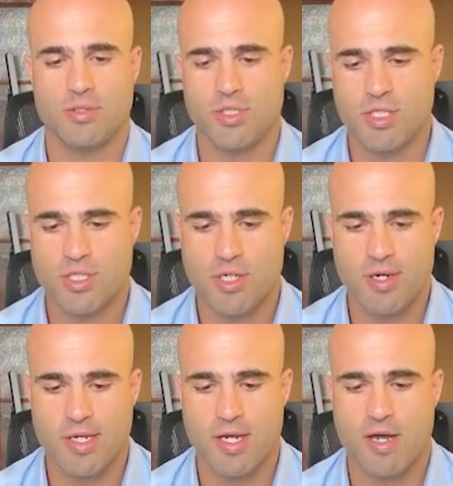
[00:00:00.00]
just
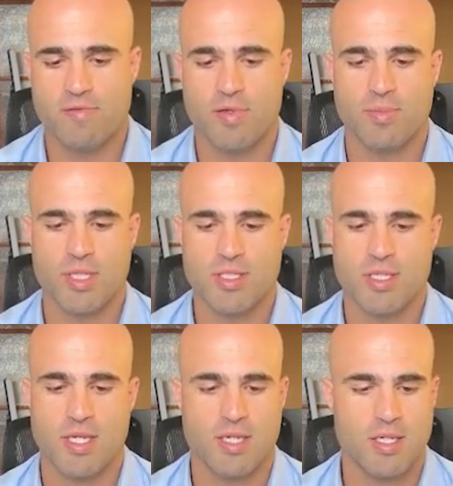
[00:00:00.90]
starting off, I'm going to
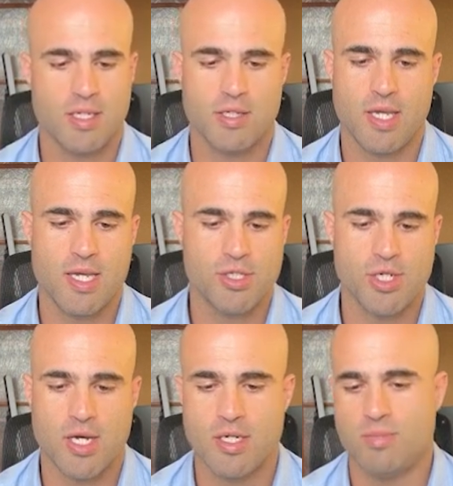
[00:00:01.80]
say, hey,
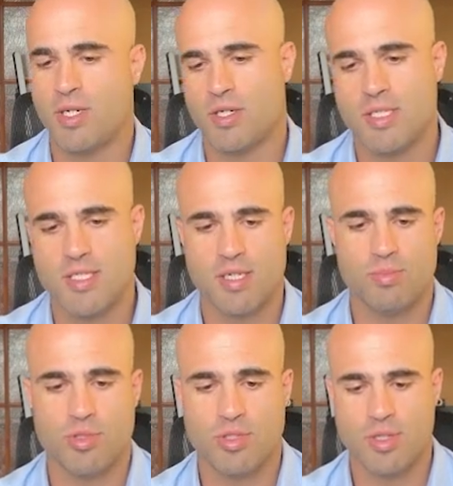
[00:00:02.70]
John and Mary
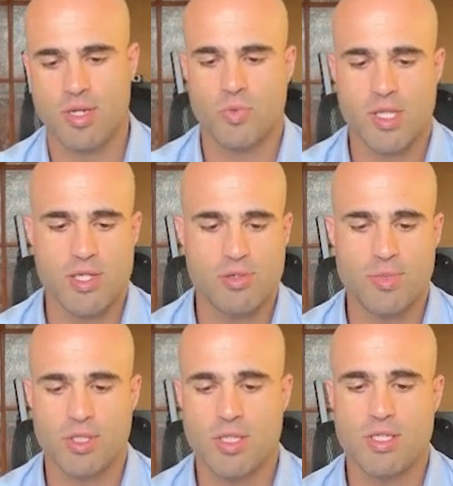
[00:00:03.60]
Sample, with your $1
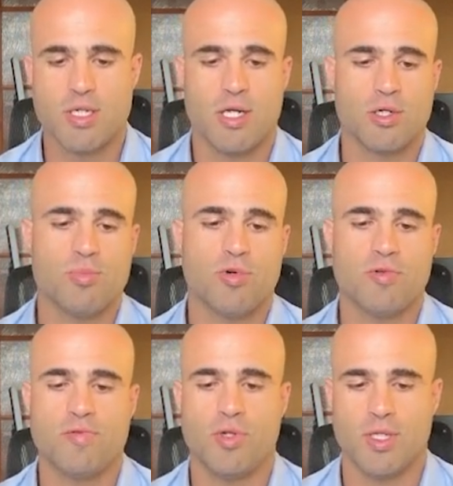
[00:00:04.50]
million
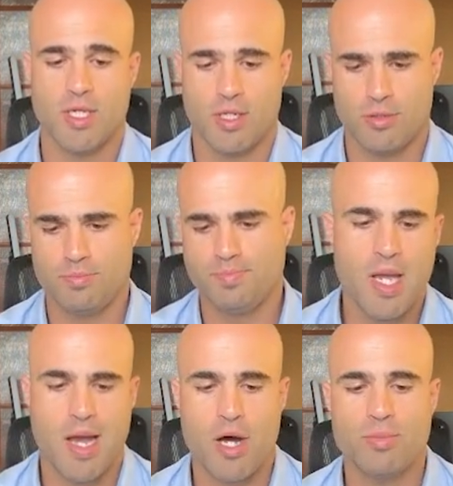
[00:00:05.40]
portfolio,
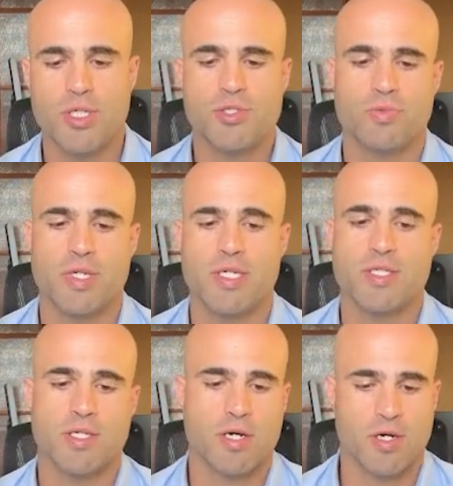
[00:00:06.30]
how much
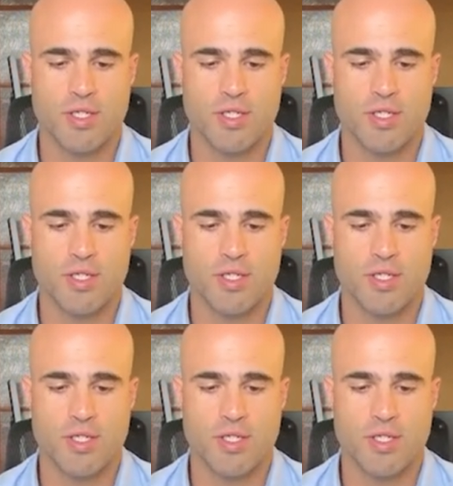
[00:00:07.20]
risk are